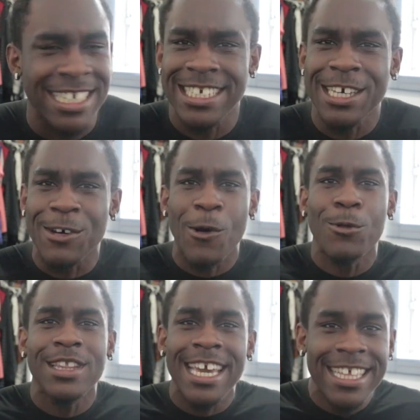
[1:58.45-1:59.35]
I see an
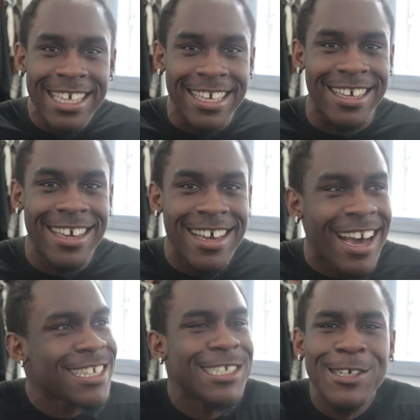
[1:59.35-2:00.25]
old lady,
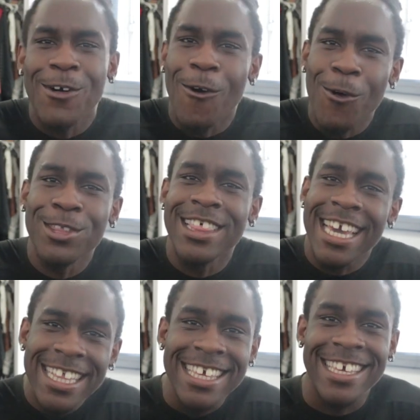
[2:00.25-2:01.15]
I see an old
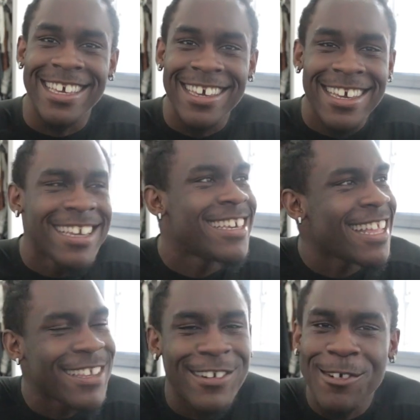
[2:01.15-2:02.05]
lady
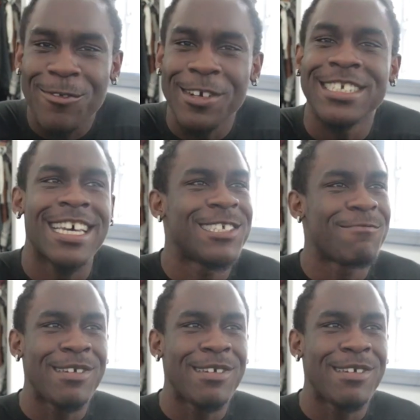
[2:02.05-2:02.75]
getting her free slice